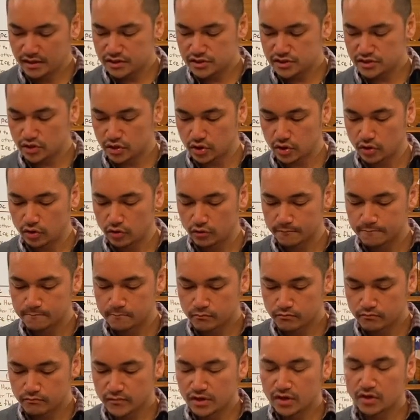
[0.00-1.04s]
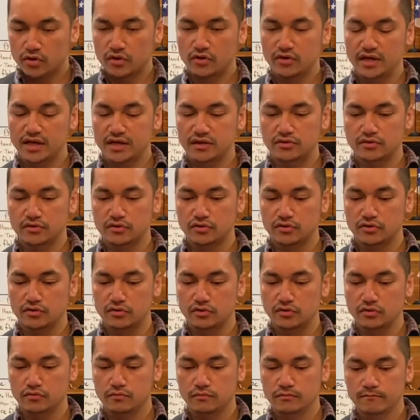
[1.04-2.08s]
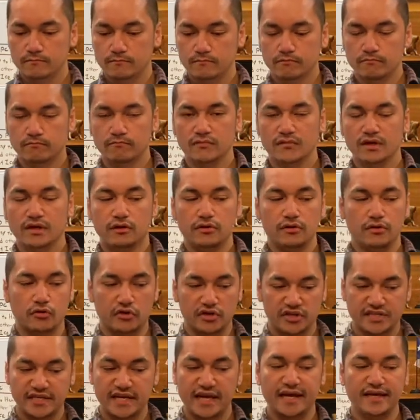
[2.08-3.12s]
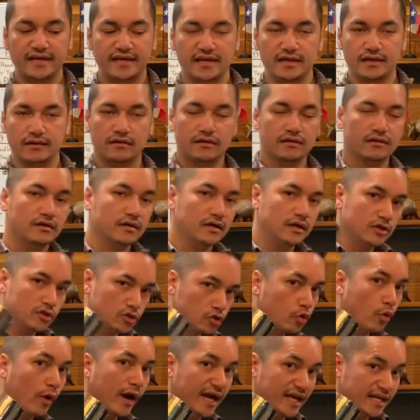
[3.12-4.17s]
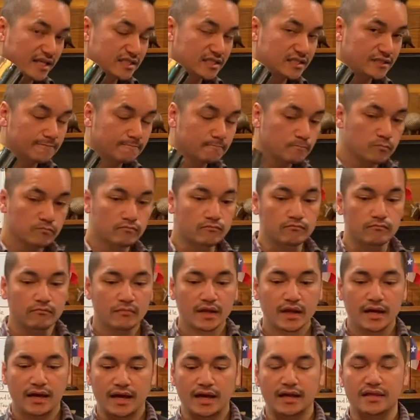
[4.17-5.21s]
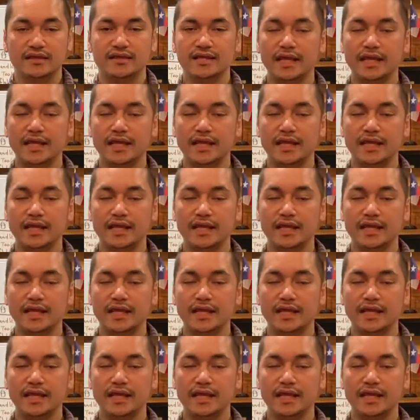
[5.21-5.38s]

so you need to do your shaking twice. And